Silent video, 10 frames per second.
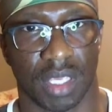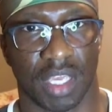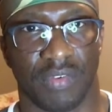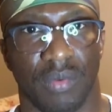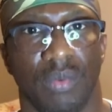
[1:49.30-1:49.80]

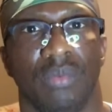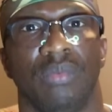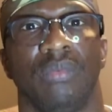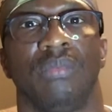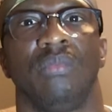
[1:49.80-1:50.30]
If you
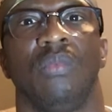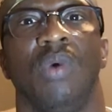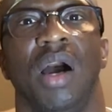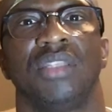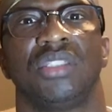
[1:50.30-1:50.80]

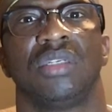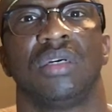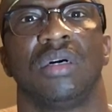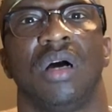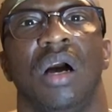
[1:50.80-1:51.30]
watch
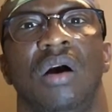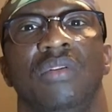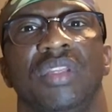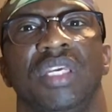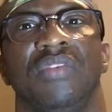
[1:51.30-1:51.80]
all
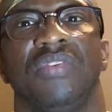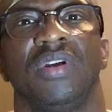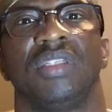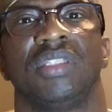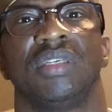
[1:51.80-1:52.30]
the
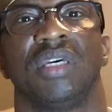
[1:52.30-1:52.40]
different